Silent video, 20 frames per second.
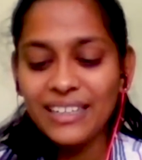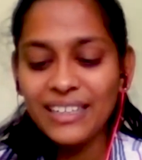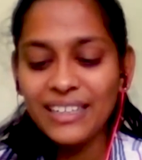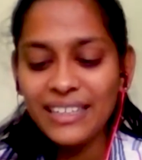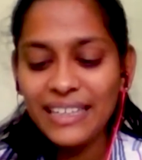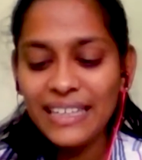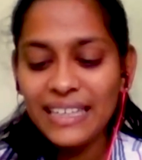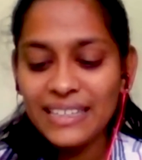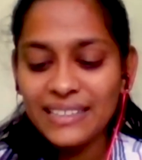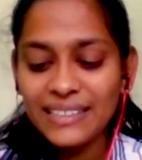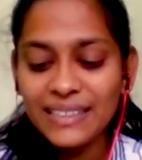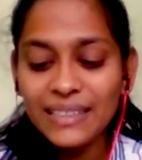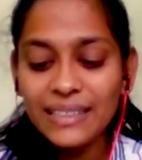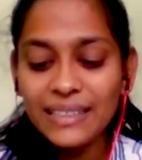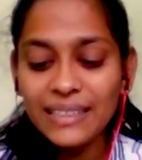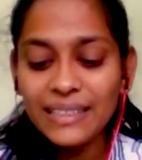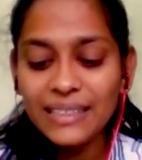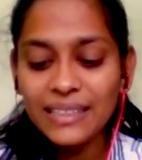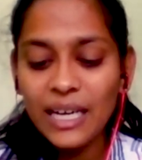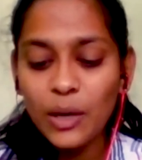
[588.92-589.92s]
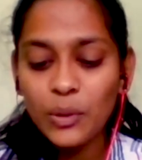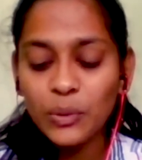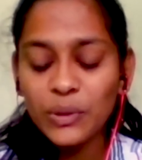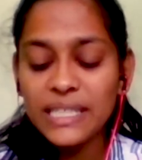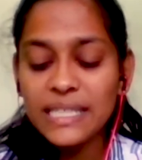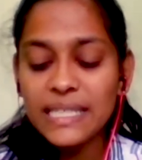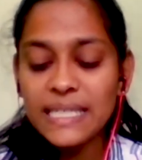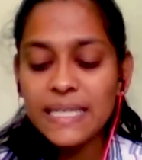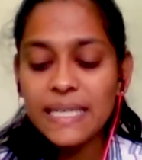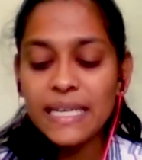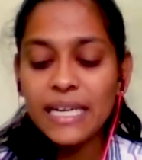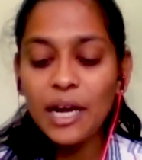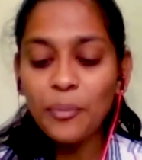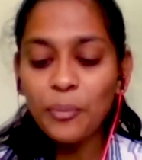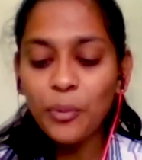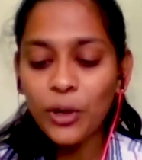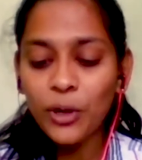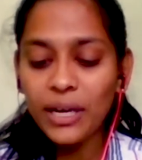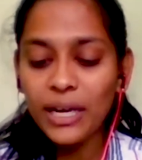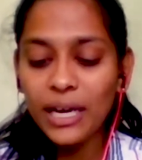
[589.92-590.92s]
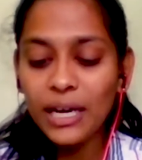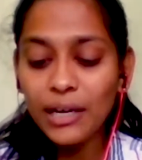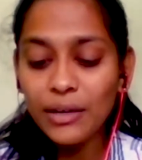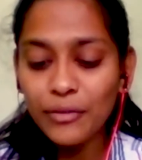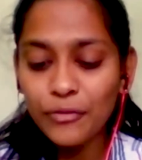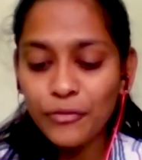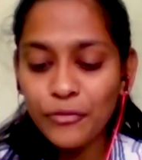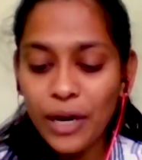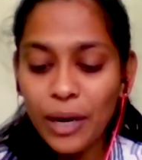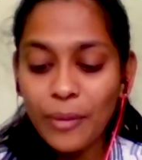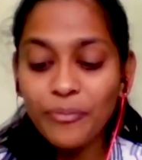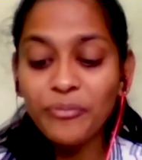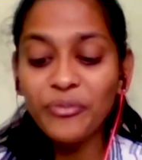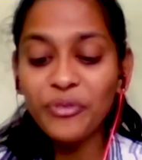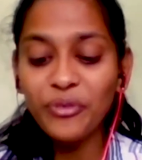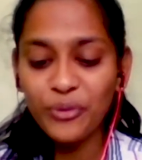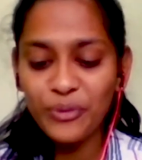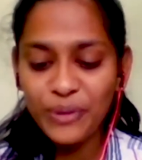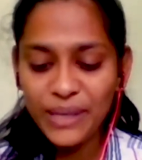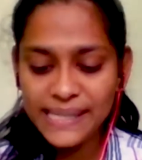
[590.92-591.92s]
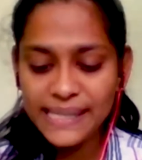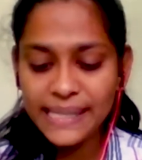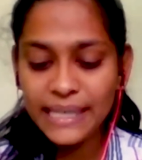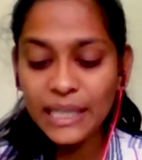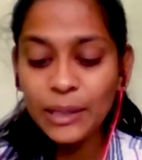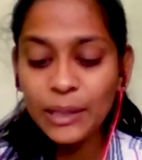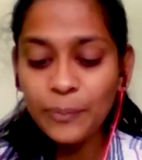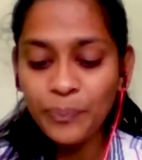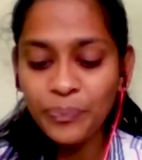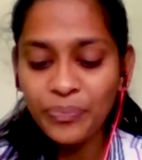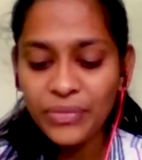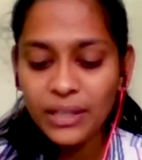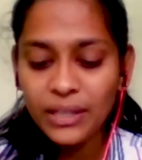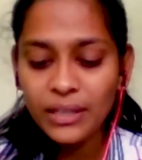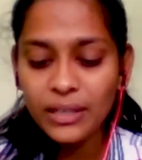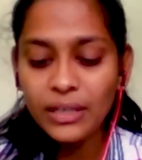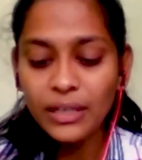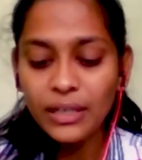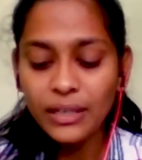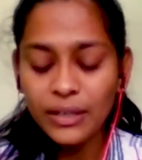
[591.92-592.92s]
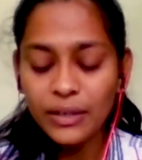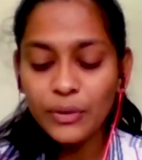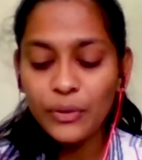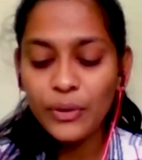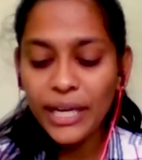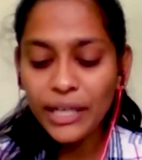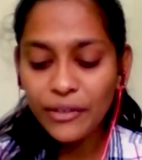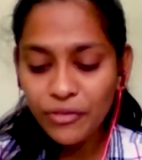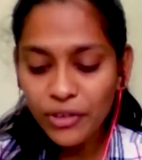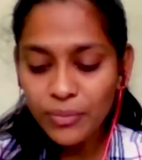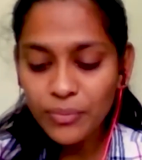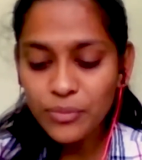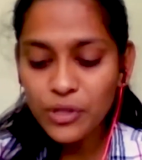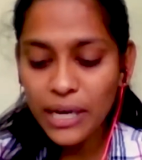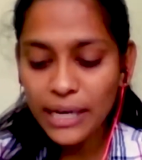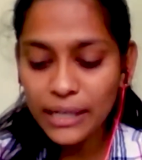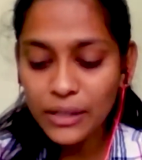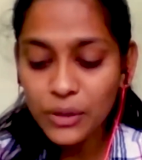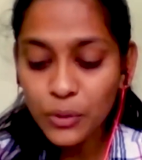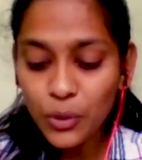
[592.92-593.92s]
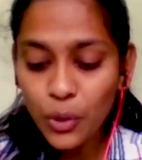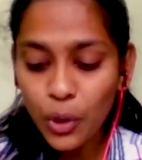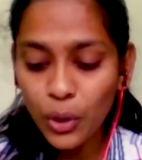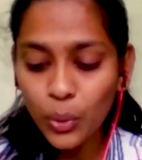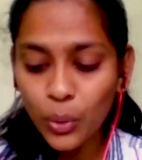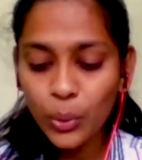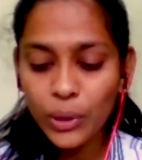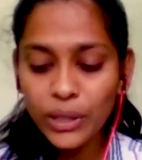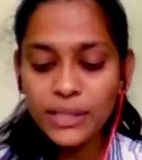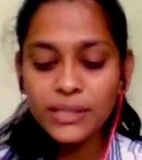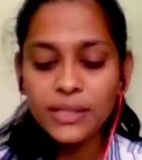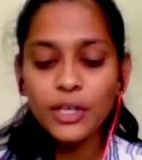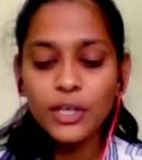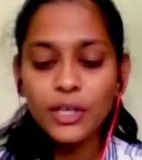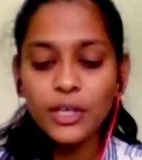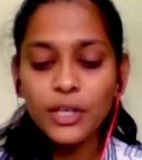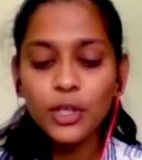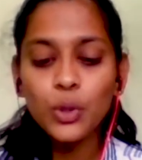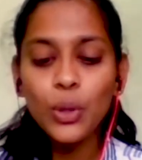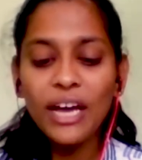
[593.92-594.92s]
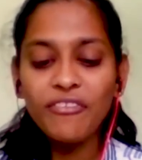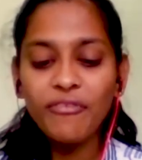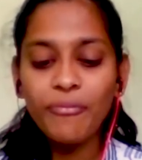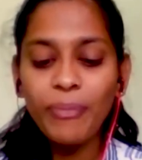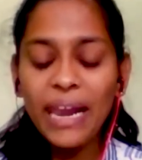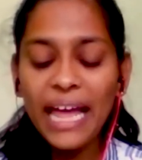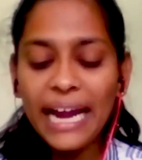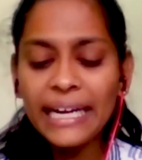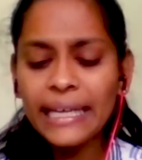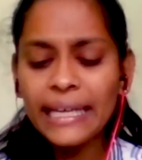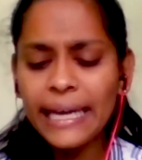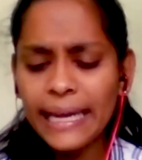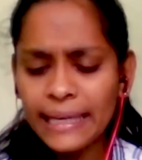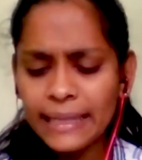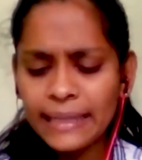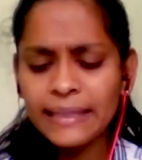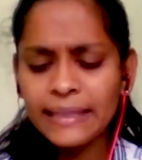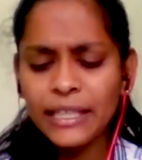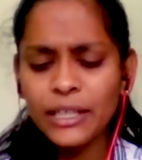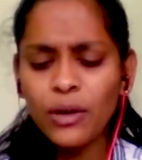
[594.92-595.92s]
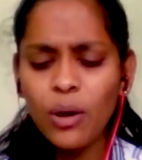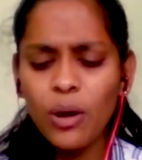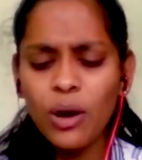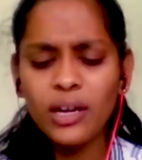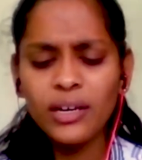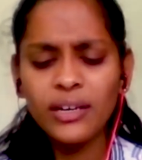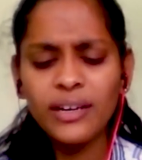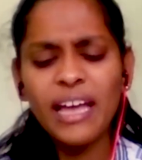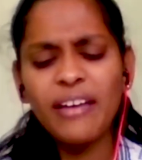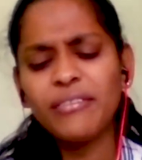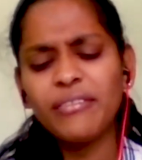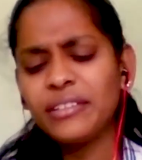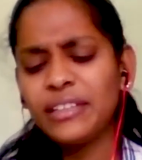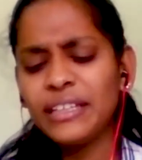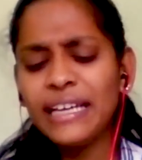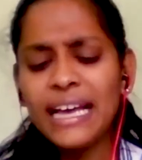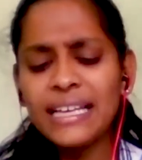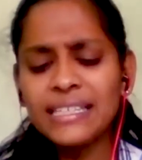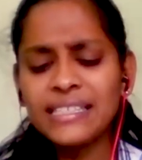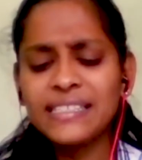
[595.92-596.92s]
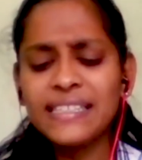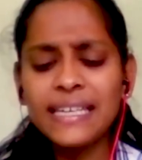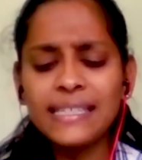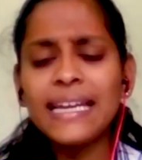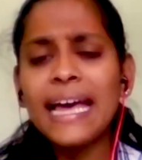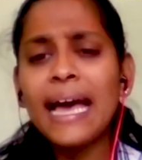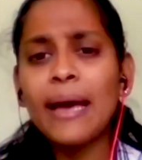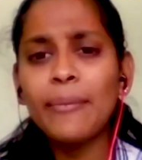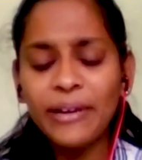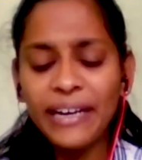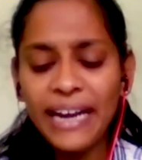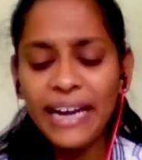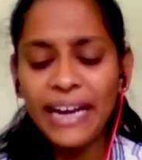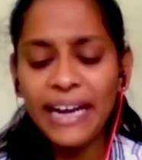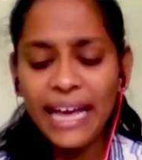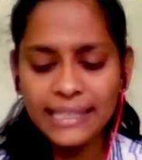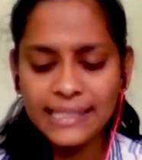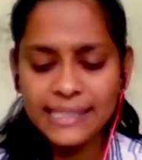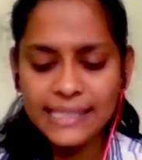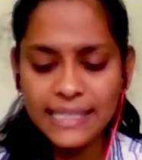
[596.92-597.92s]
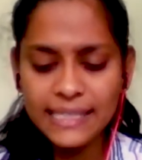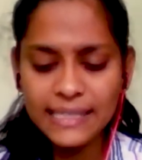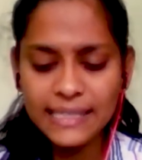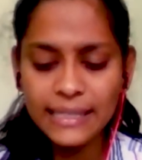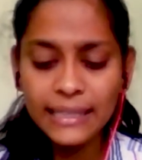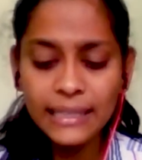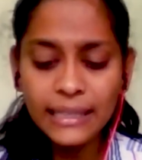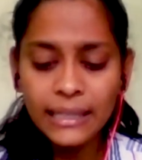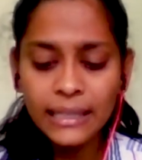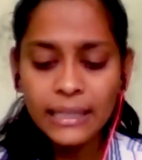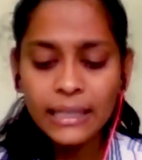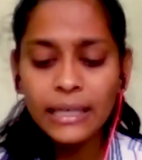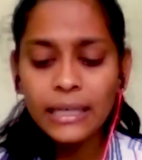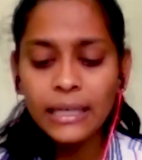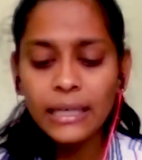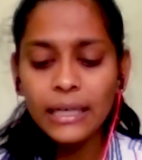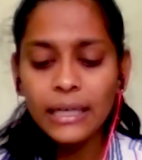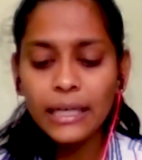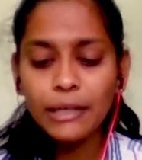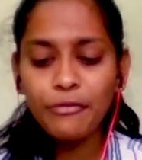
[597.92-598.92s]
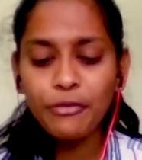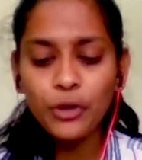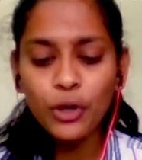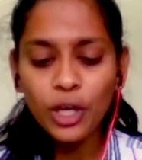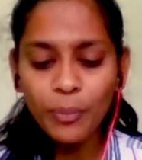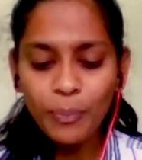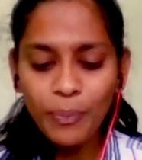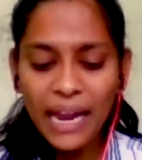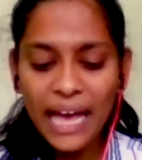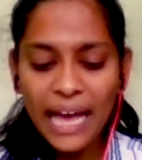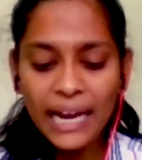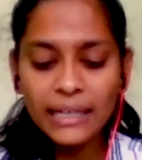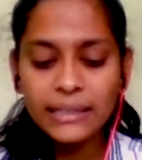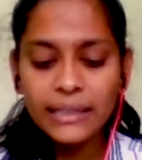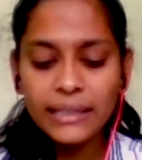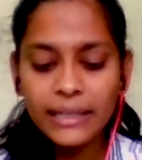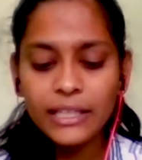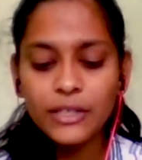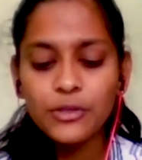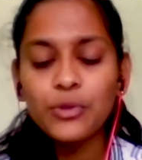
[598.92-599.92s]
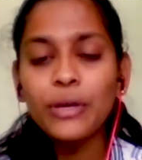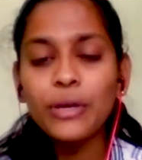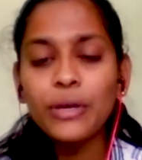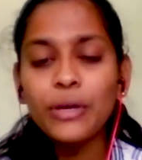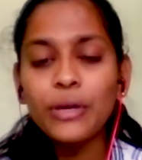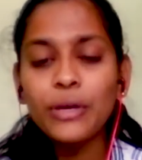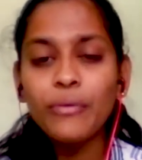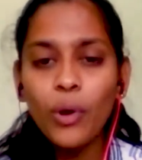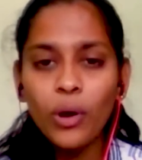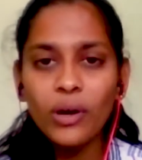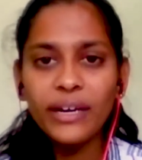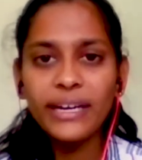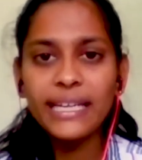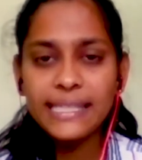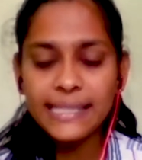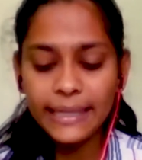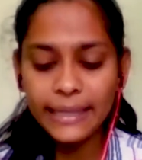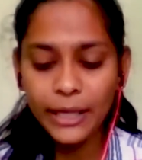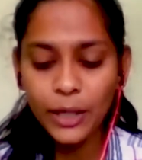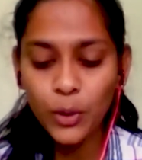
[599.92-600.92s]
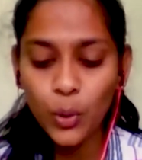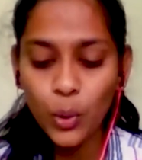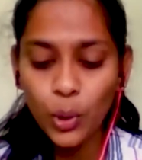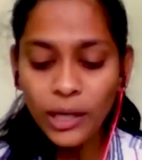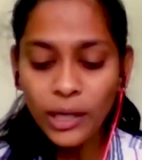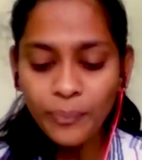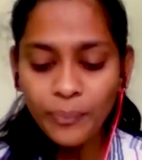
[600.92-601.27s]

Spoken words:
Yes, sir. Now, Sriram Potla from VCE. Right from childhood onwards, you have planned anything or everything has just happened accidentally? If you are planned, that is, you have already set a goal.